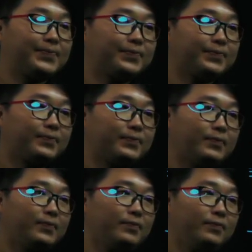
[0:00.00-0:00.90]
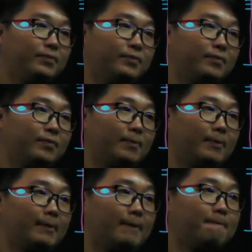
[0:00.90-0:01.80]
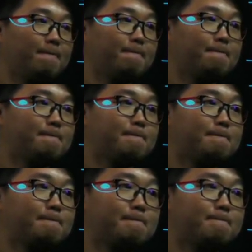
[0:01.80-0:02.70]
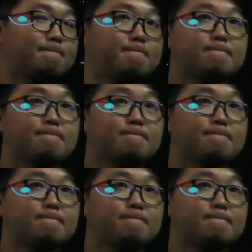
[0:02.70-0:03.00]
[no speech]